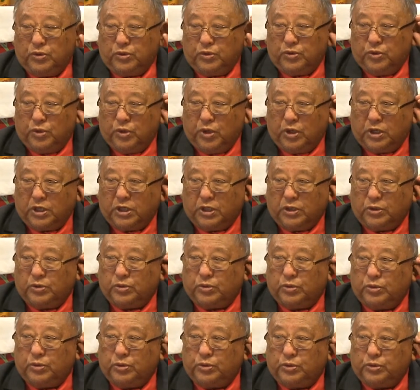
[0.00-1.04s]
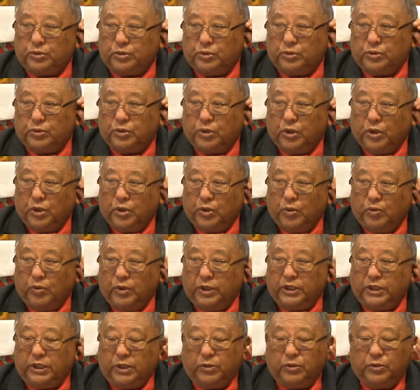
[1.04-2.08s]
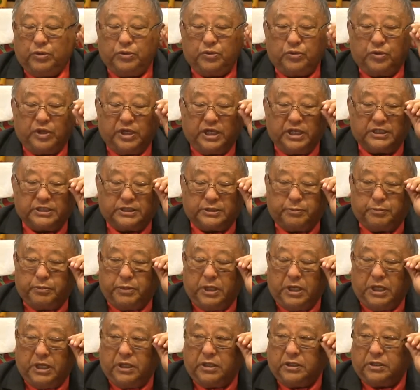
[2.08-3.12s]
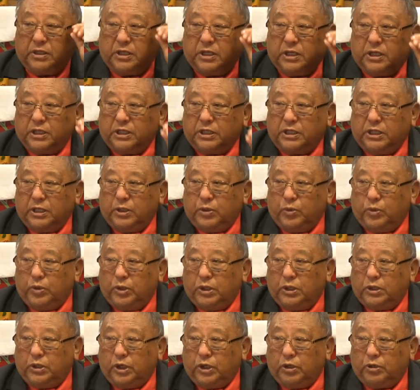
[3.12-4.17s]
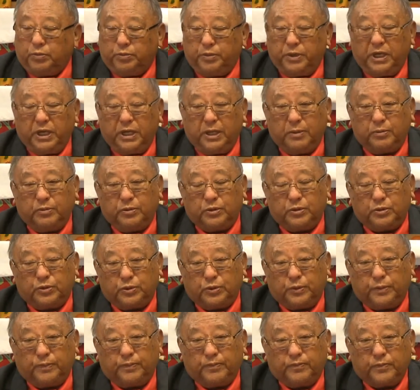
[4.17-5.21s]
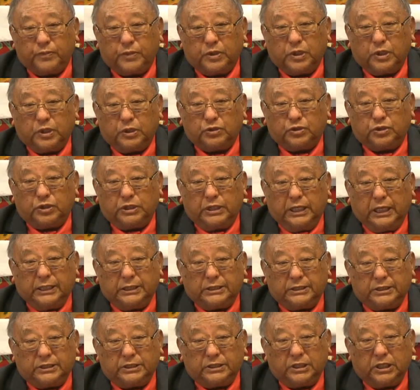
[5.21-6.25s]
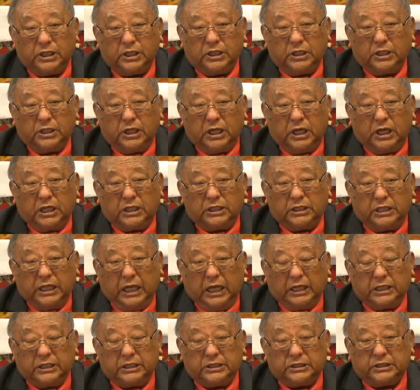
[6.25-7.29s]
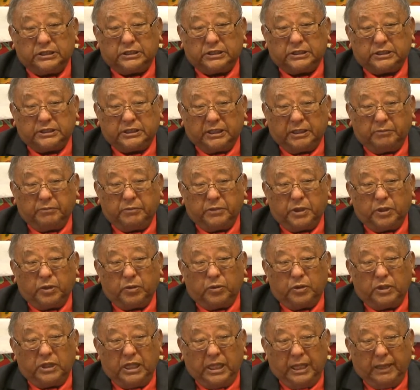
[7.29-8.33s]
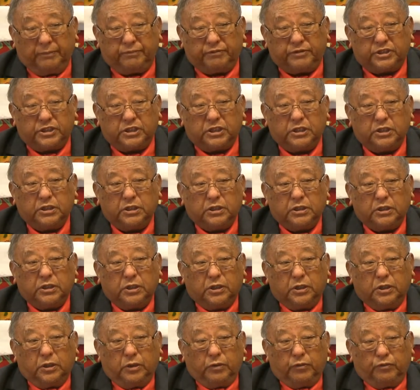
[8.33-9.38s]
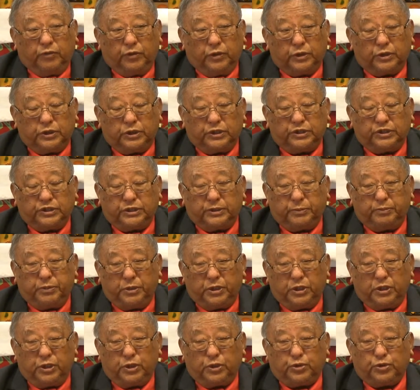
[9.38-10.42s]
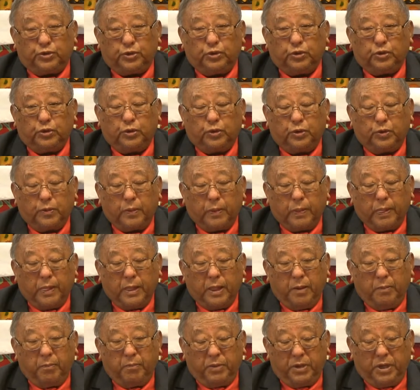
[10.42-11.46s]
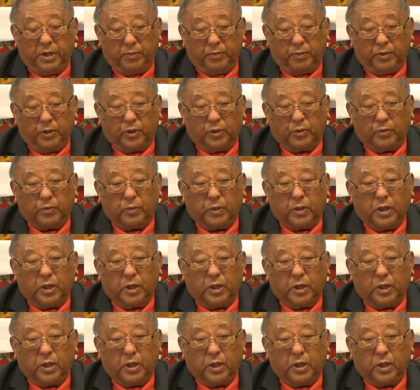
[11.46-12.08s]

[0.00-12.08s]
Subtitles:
to draw a conclusion, what they're going to explain, they will not be able to. So that is, and that is somehow left for the spiritual people